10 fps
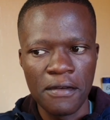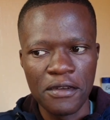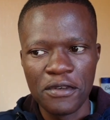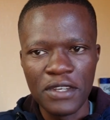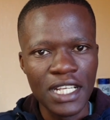
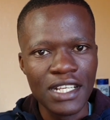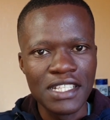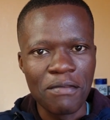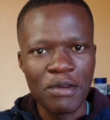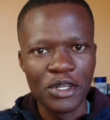Really,
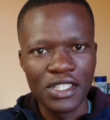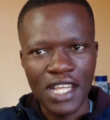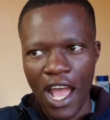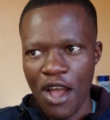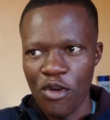it's about
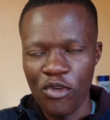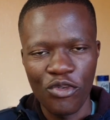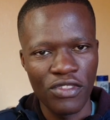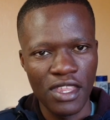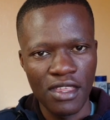how
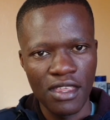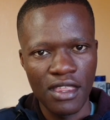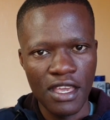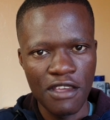the